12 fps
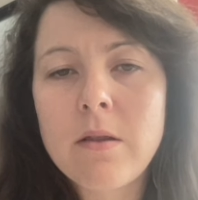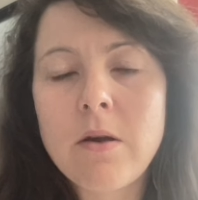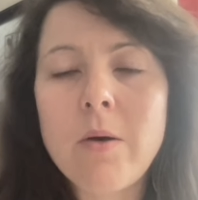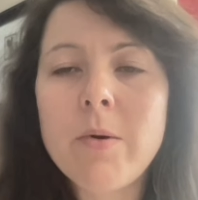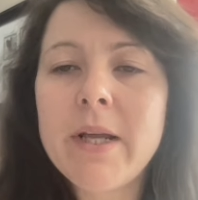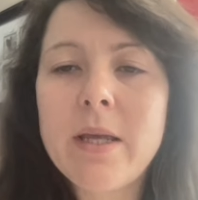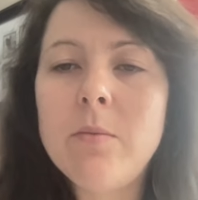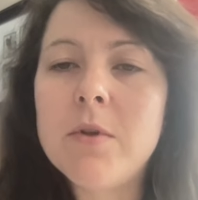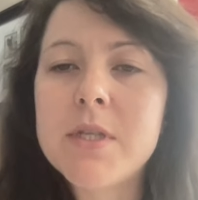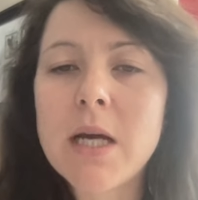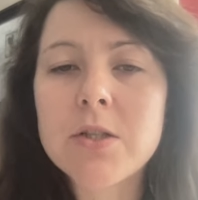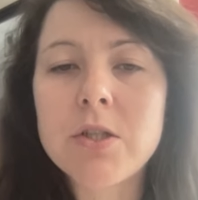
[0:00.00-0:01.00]
no, I want to keep
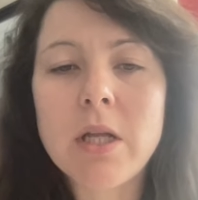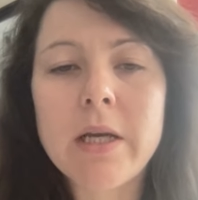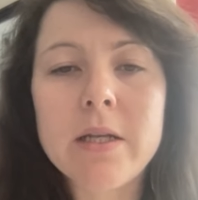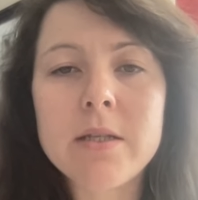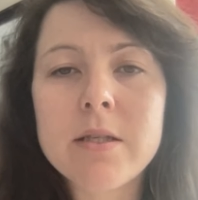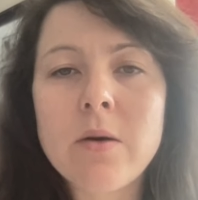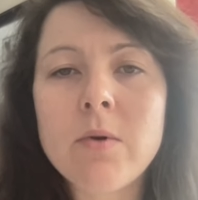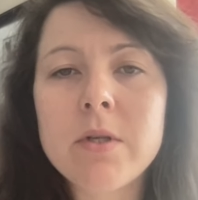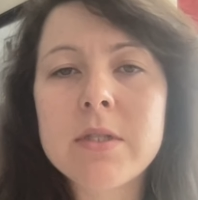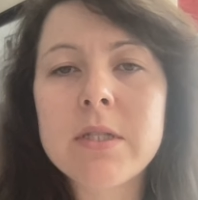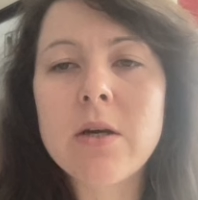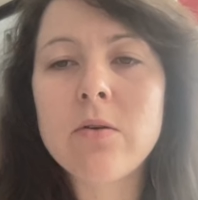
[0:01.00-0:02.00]
this actually like it is. I
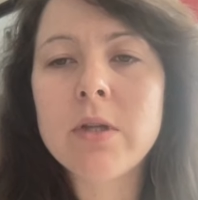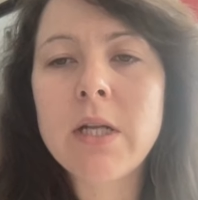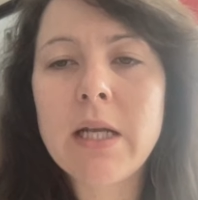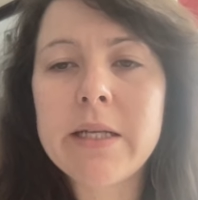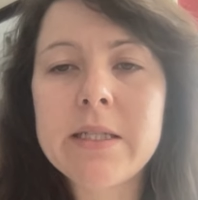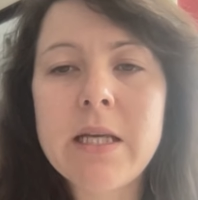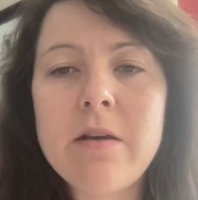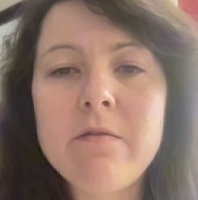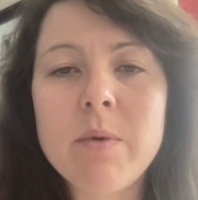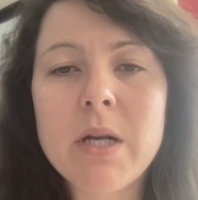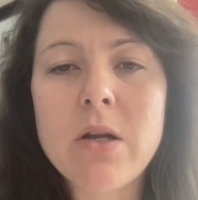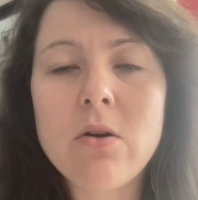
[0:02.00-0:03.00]
wanted to say only like
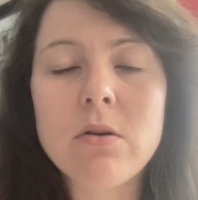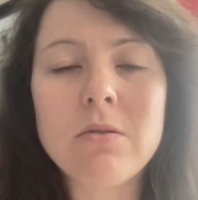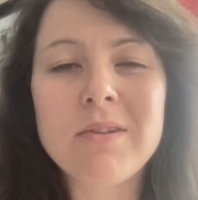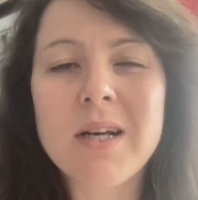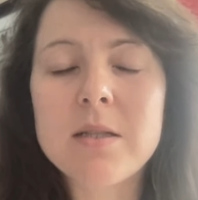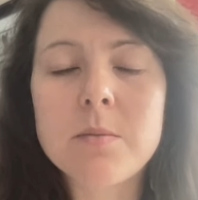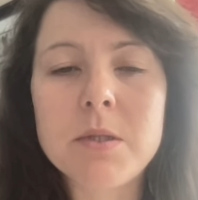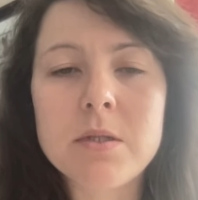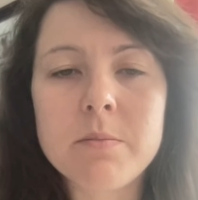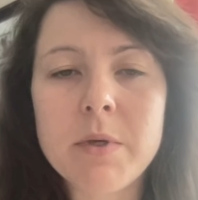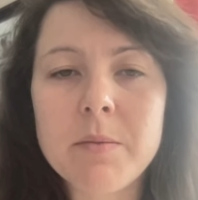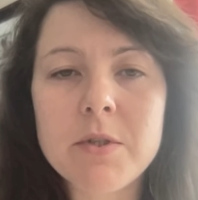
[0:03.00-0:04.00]
save money on Google Ads, but it
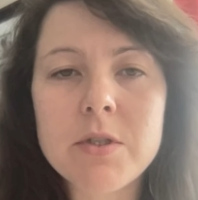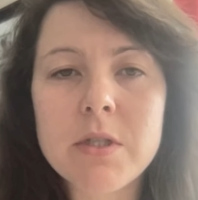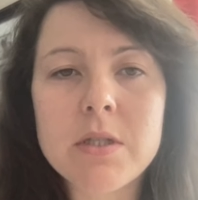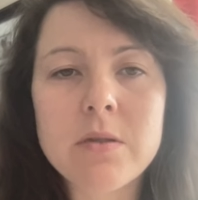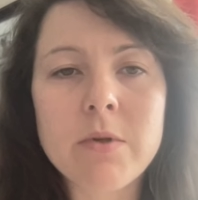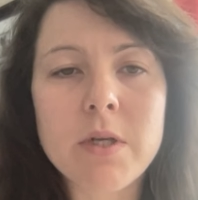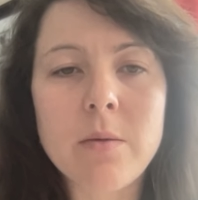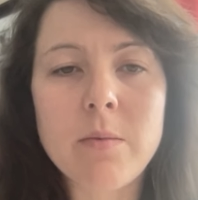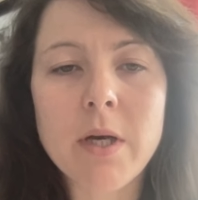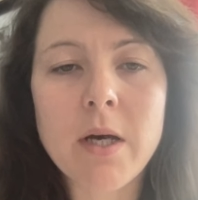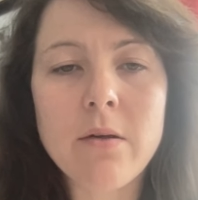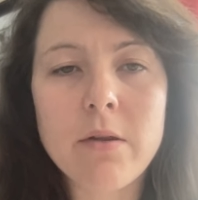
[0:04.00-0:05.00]
doesn't make much sense. I want to keep
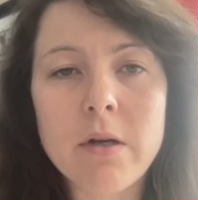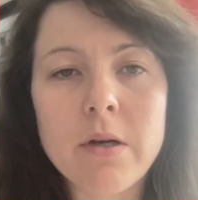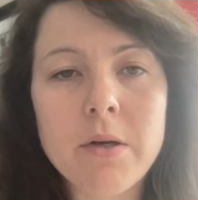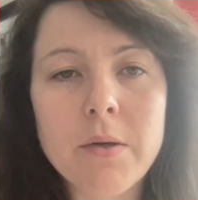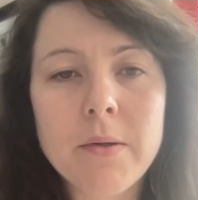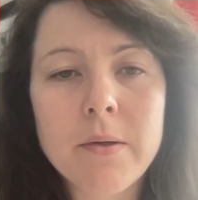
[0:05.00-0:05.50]
the how there.